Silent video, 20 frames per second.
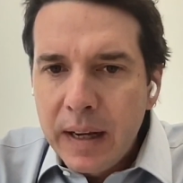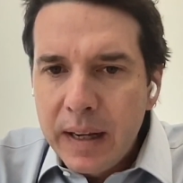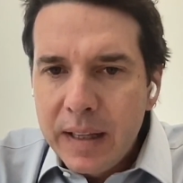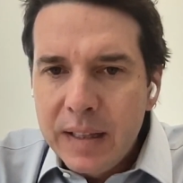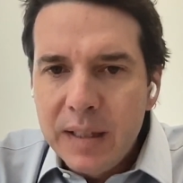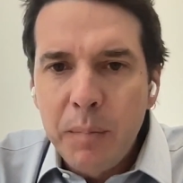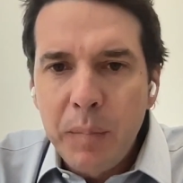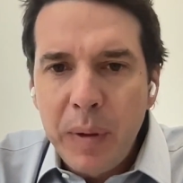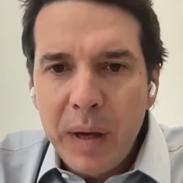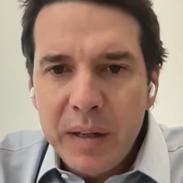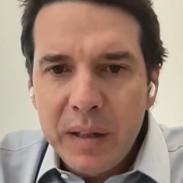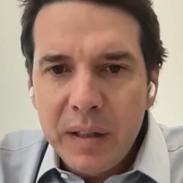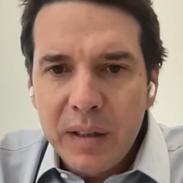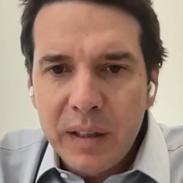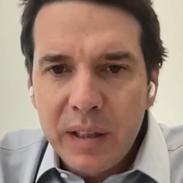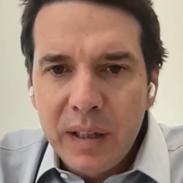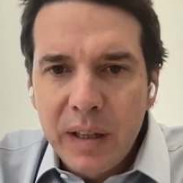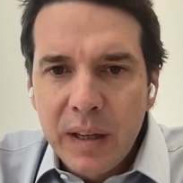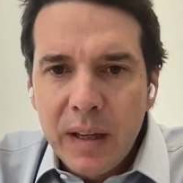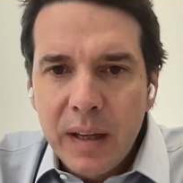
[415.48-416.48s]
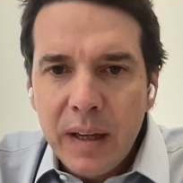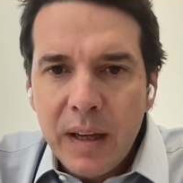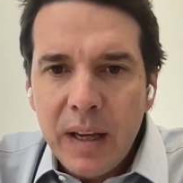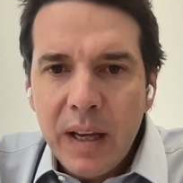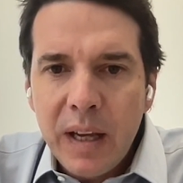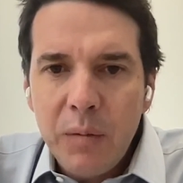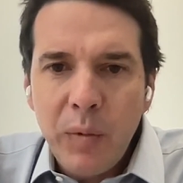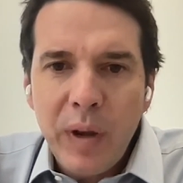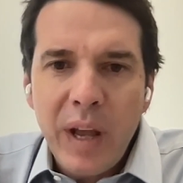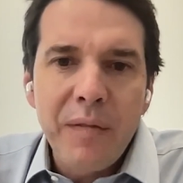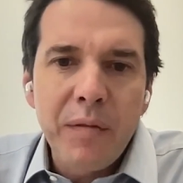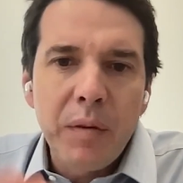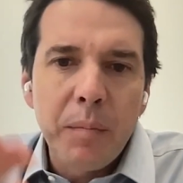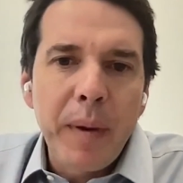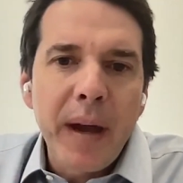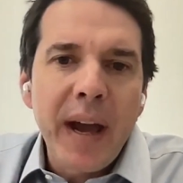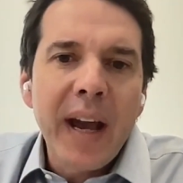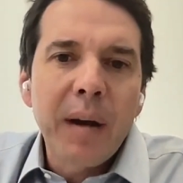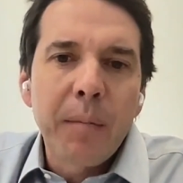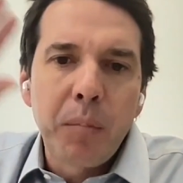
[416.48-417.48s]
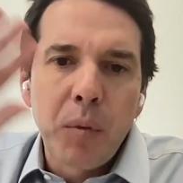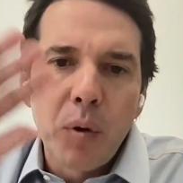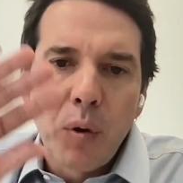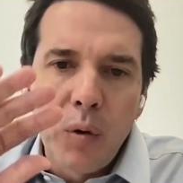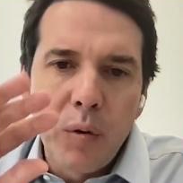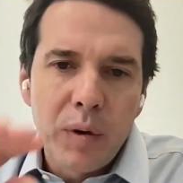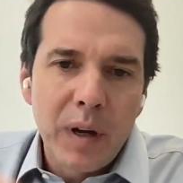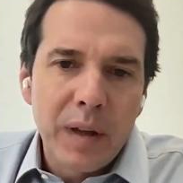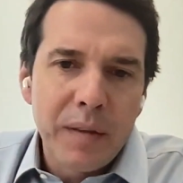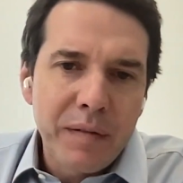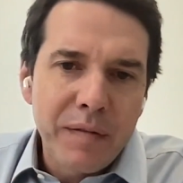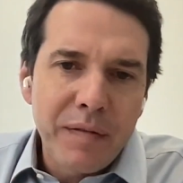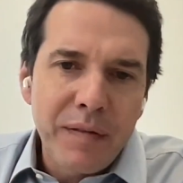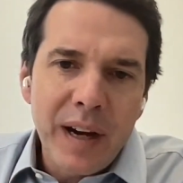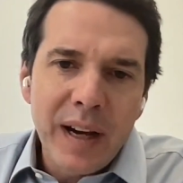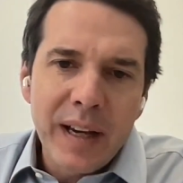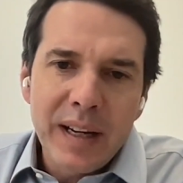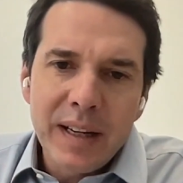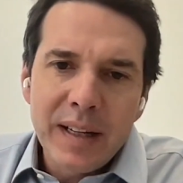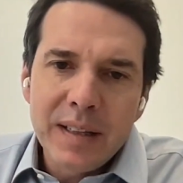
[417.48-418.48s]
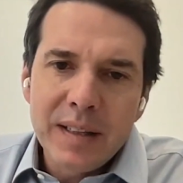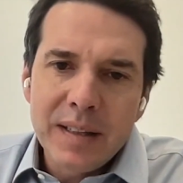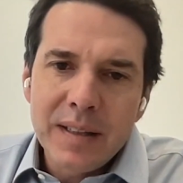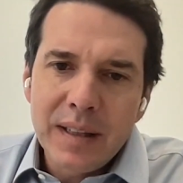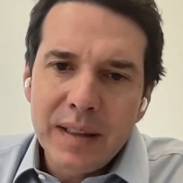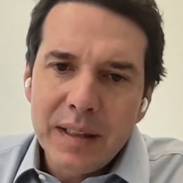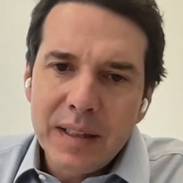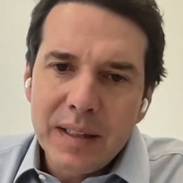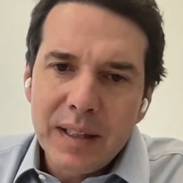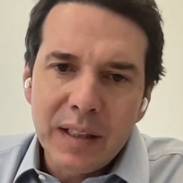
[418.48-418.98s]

independently, and we have a backbone on the finance and the